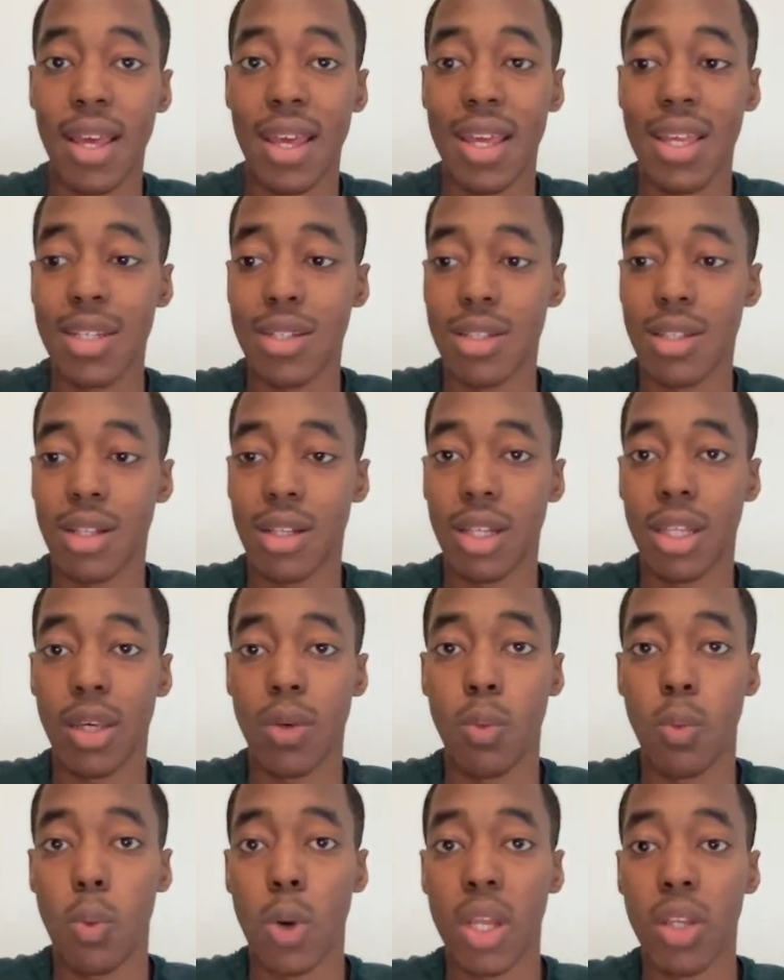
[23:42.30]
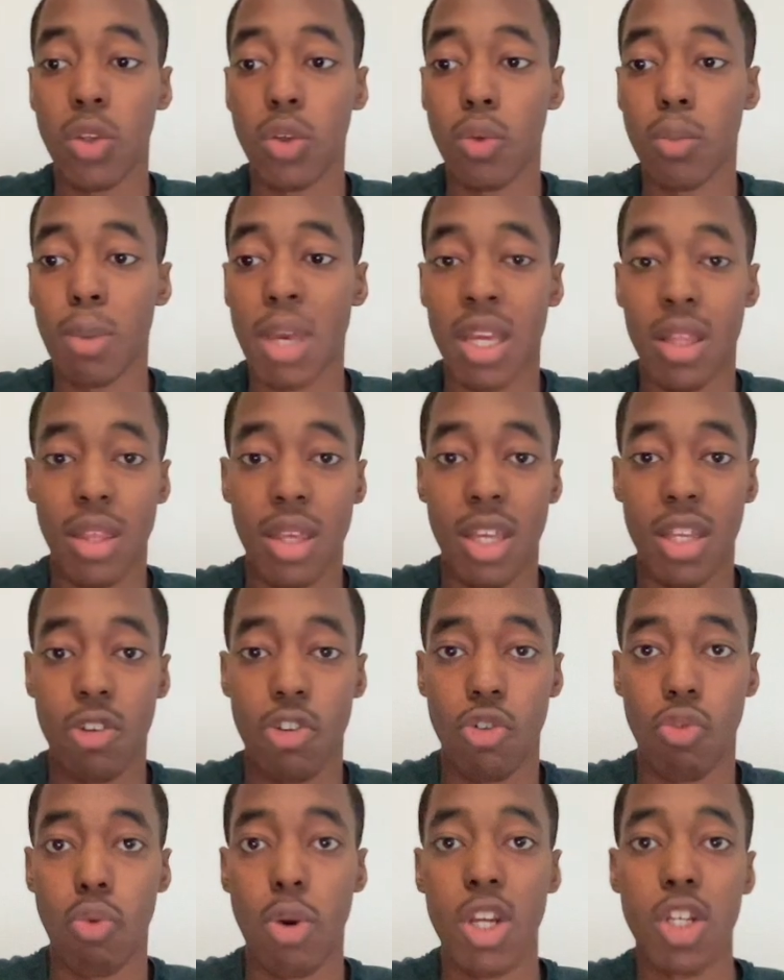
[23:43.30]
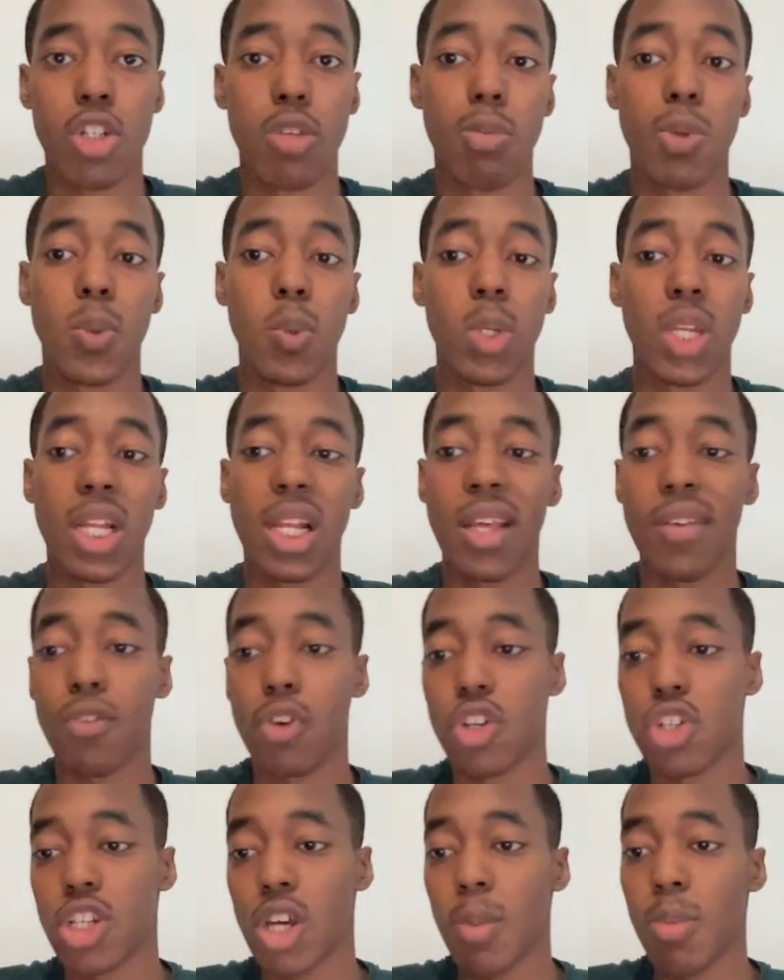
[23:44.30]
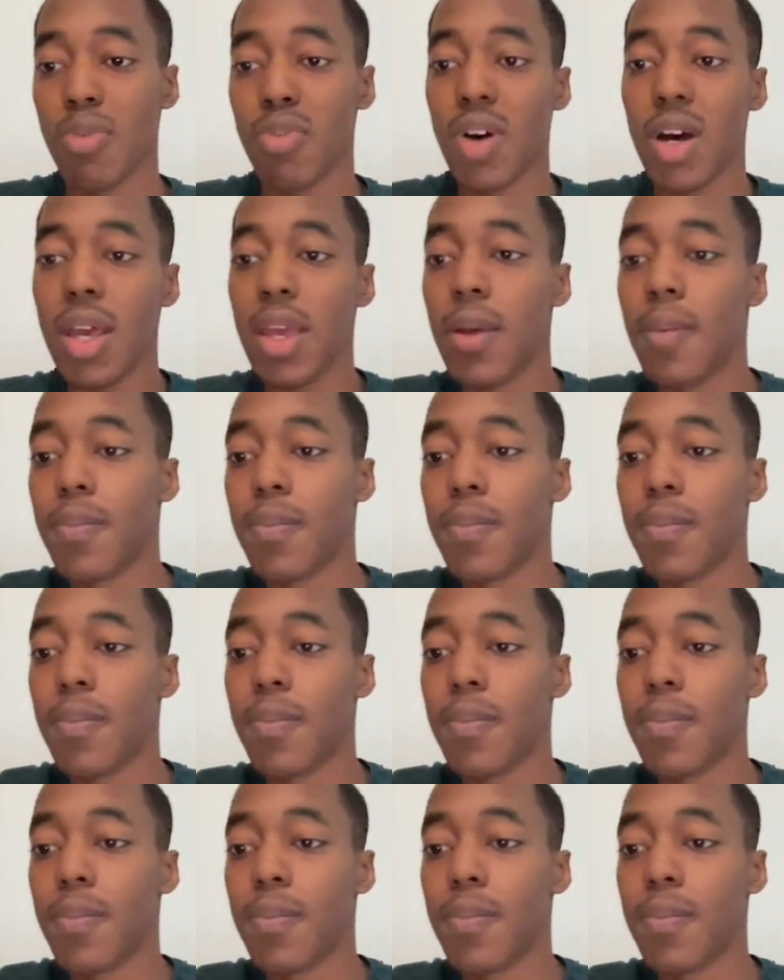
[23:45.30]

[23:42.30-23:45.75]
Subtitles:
instantly when you make the integration between Klaviyo and Shopify.